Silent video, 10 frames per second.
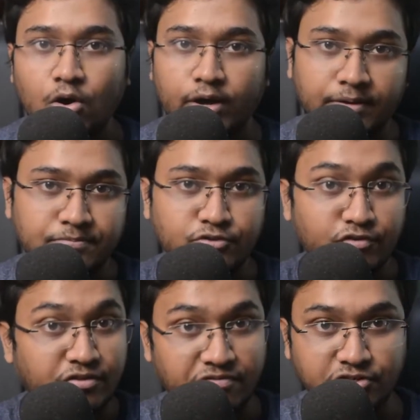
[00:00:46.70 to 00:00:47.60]
Okay,
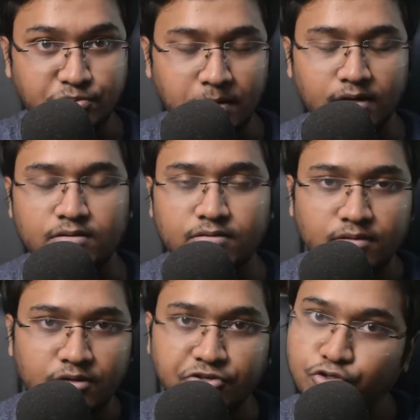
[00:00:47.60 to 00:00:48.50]
so for the first part,
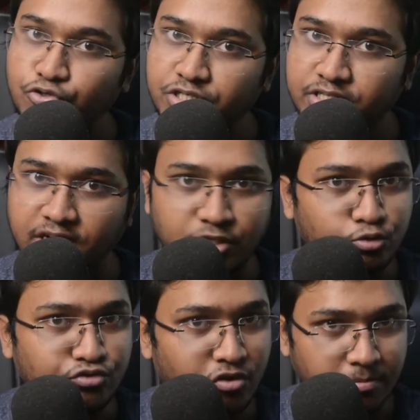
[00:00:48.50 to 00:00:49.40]
the resources that I
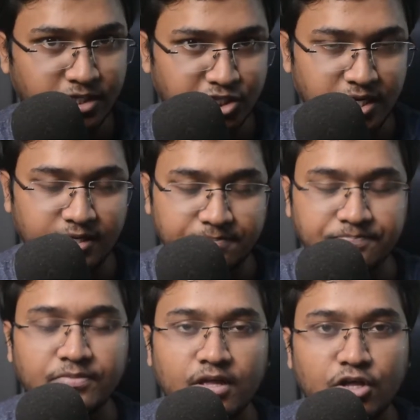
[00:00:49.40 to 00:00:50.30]
used for my GRE.
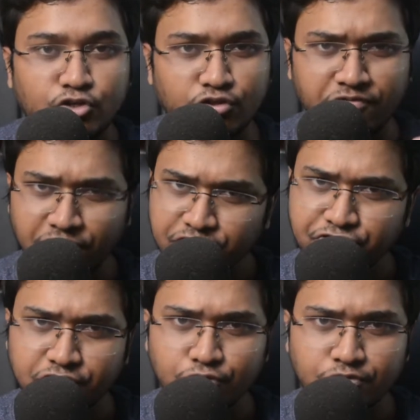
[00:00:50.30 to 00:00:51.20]
So the
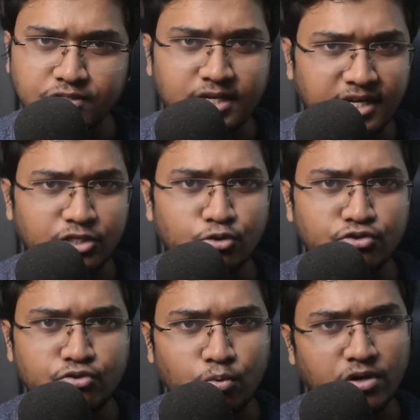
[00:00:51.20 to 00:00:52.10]
first resource that I
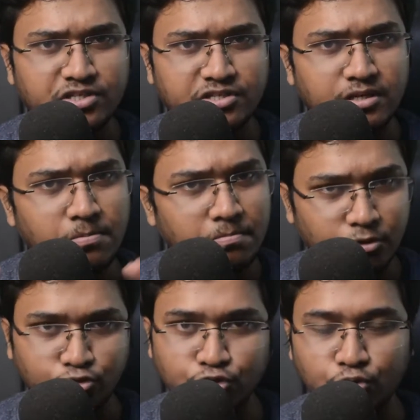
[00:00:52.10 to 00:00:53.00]
used was the
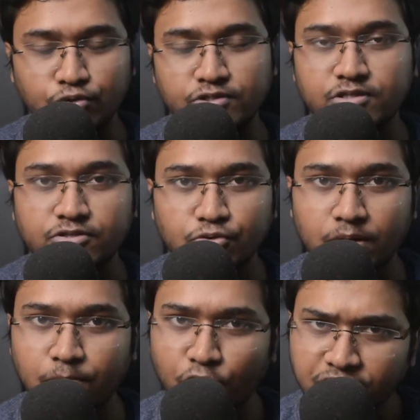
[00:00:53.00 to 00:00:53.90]
Magoosh course.
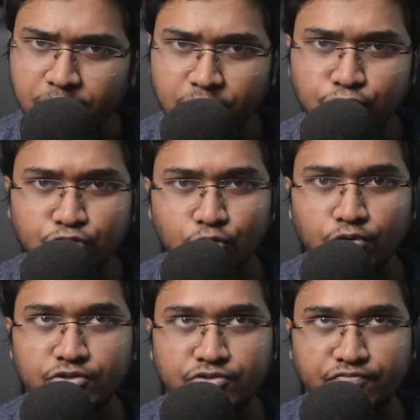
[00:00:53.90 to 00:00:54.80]
So I bought the Magoosh
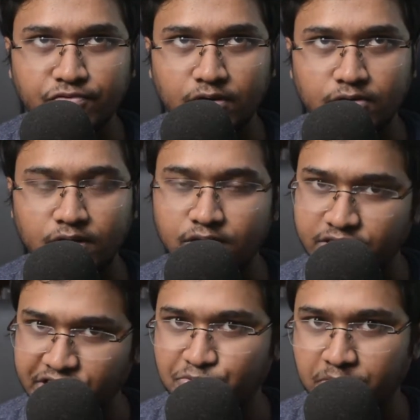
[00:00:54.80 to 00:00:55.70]
course for
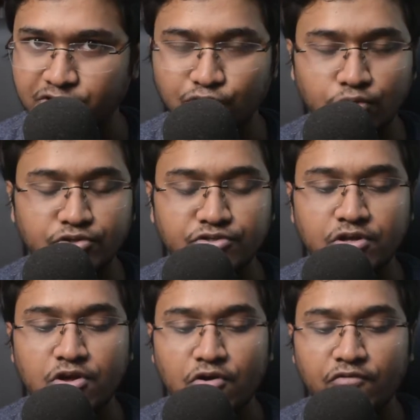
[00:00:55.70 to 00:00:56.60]
the 6 months
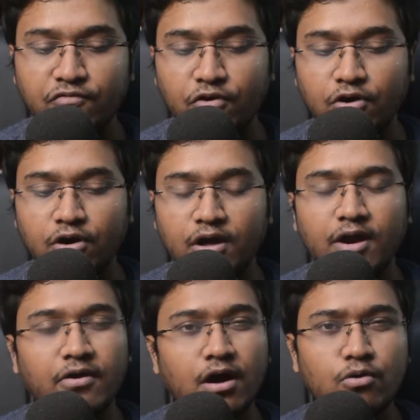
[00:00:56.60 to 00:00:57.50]
course for
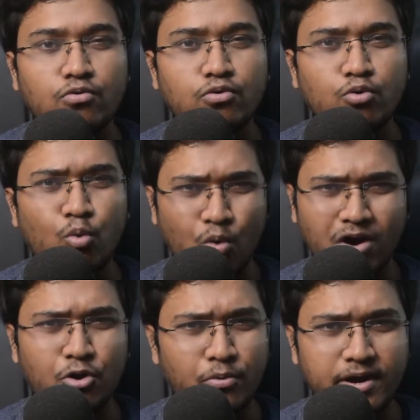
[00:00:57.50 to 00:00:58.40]
around
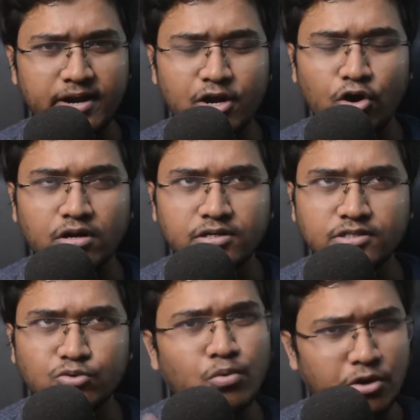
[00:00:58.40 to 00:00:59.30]

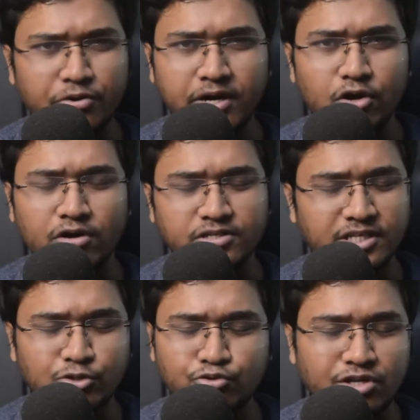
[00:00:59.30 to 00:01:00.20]

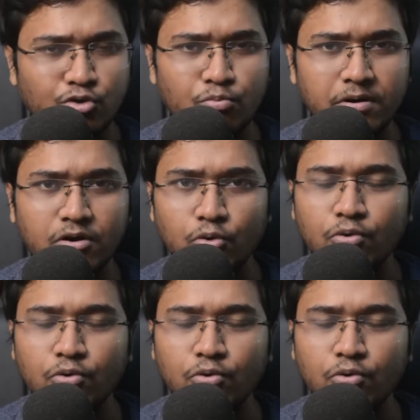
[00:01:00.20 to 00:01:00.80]
$120. I used the coupon